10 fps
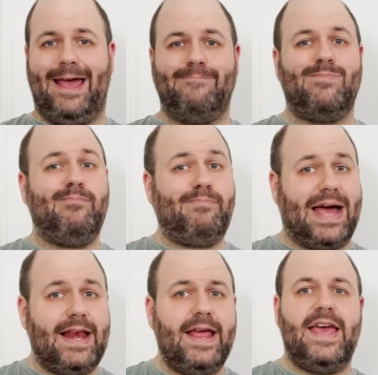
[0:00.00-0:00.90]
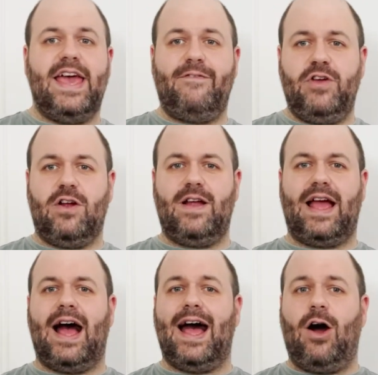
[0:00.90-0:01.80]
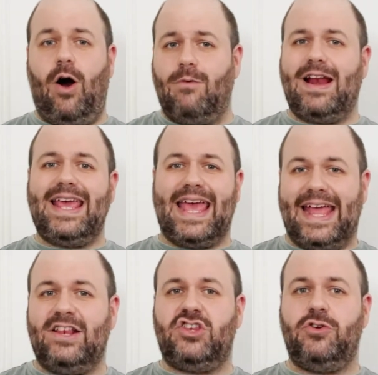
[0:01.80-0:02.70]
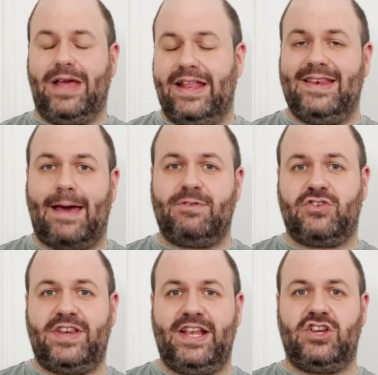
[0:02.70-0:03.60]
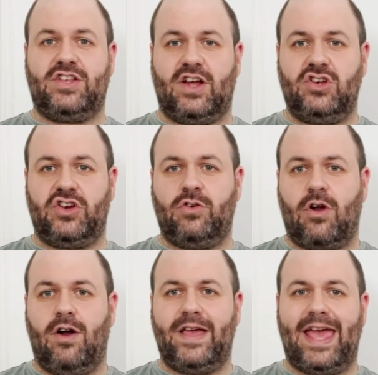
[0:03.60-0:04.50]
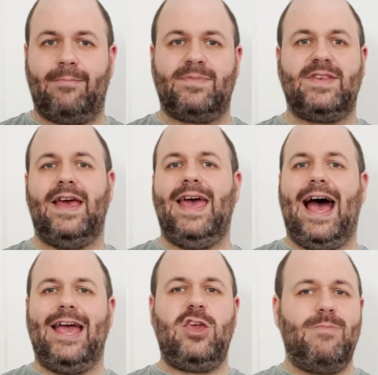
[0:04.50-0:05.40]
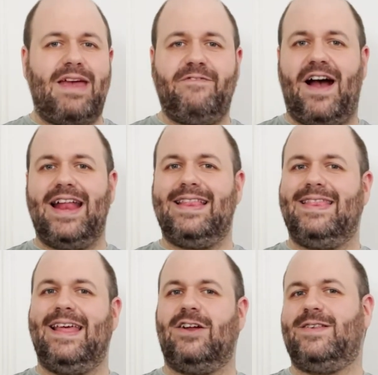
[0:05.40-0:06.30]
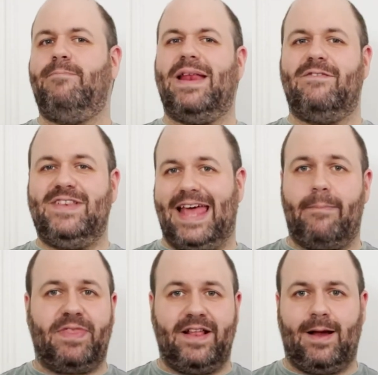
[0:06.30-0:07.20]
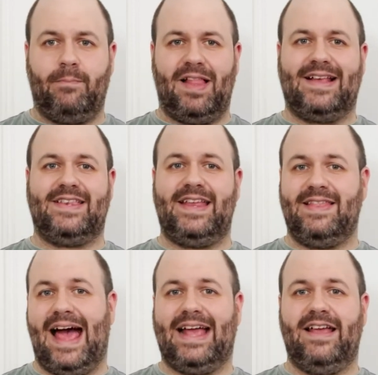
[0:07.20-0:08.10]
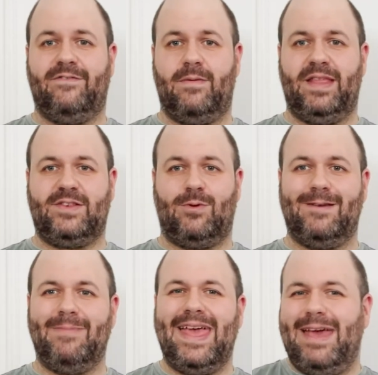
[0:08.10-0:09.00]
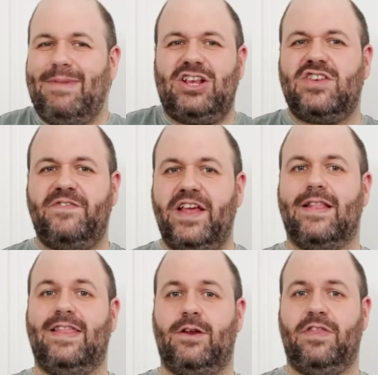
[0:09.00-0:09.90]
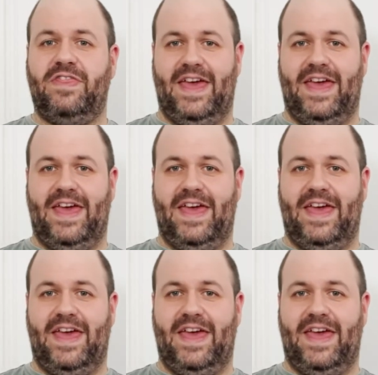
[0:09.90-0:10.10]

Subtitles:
But if you're already into in-depth strategic dungeon crawl games, you may find there's a bit of depth and complexity lacking from this one. It may just feel a little thin.